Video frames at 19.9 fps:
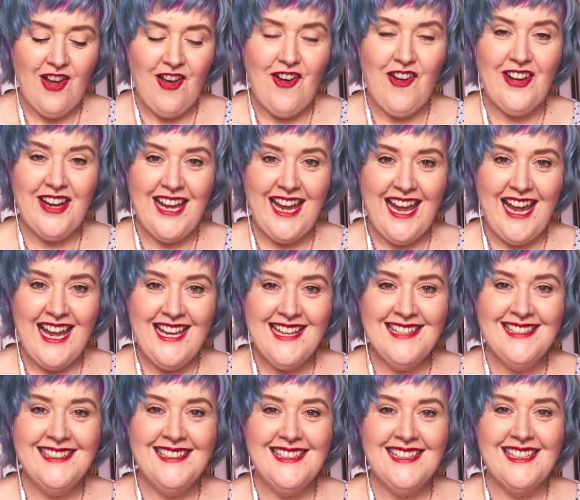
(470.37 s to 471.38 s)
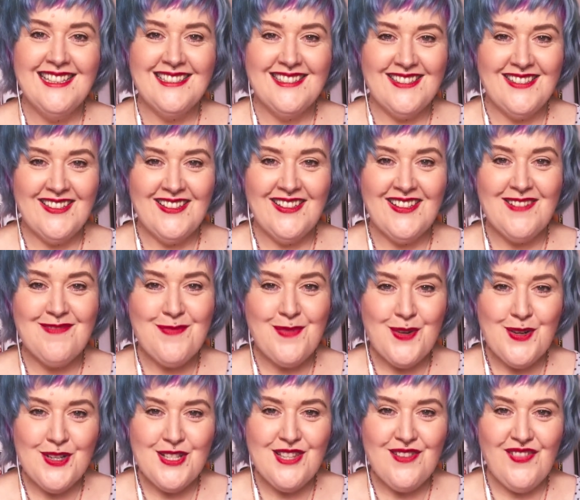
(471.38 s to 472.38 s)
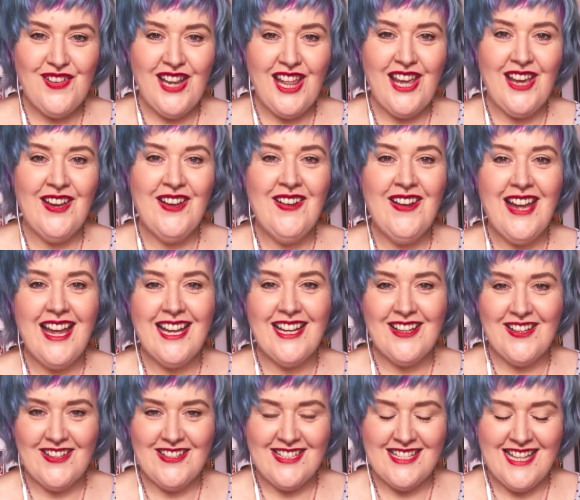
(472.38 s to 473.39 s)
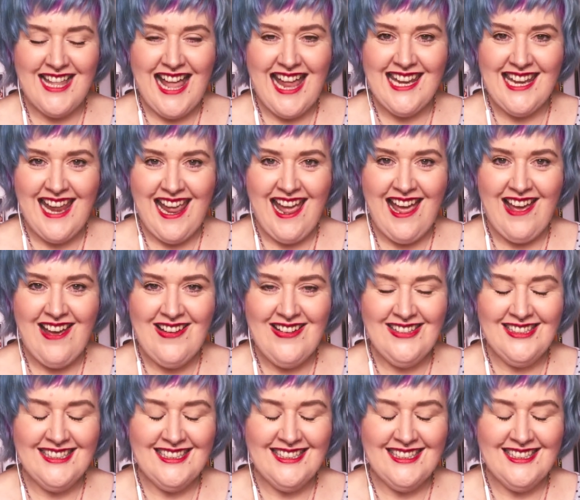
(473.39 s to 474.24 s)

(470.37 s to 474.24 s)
Okay, so pause the video and go do that now.